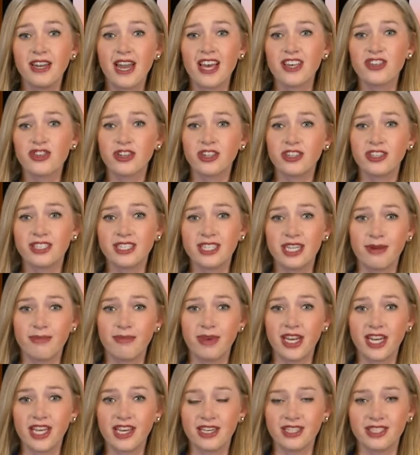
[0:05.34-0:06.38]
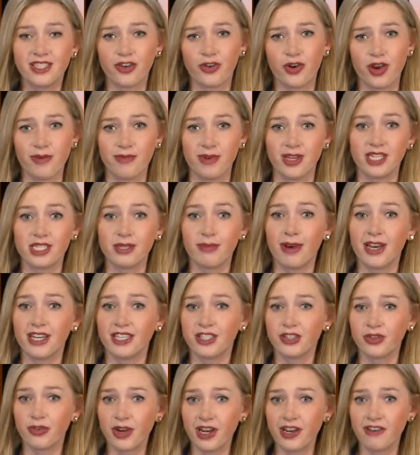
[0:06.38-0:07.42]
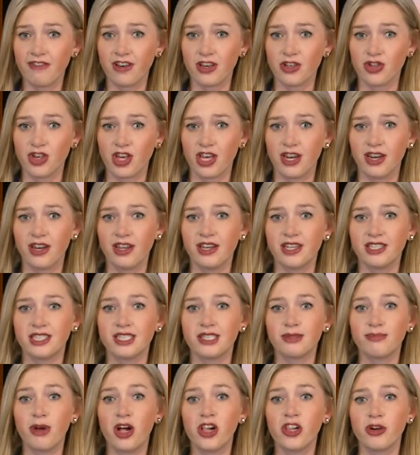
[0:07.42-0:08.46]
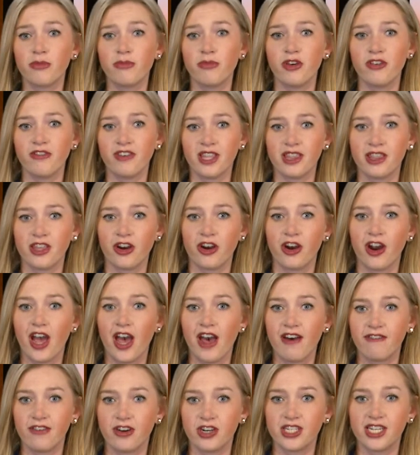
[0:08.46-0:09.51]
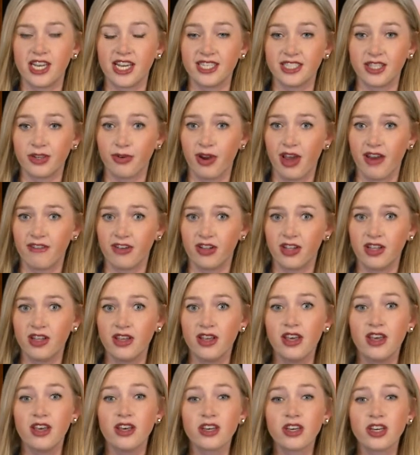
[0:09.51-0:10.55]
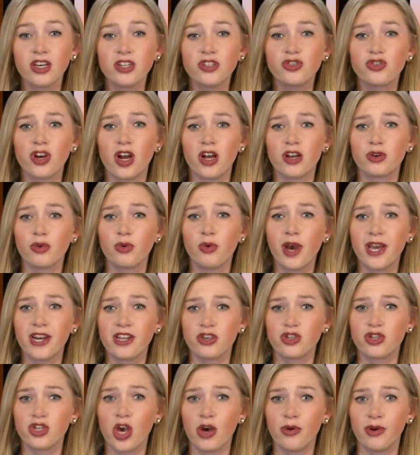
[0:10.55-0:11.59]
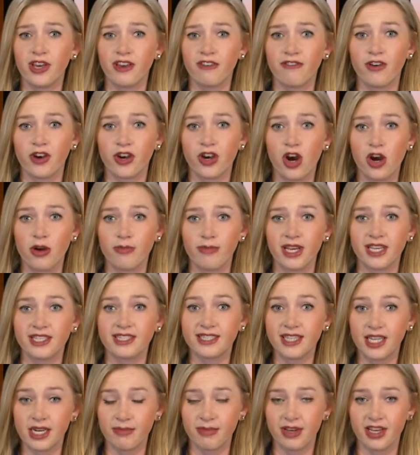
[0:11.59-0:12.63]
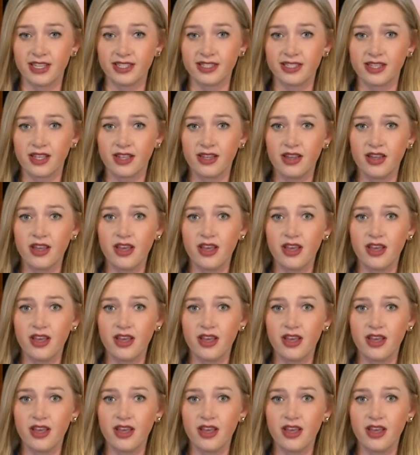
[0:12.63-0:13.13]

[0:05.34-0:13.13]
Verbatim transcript: National CineMedia's agreement to buy Screenvision, its smaller movie theater advertising rival, could draw quite a showing for Carmike Cinemas.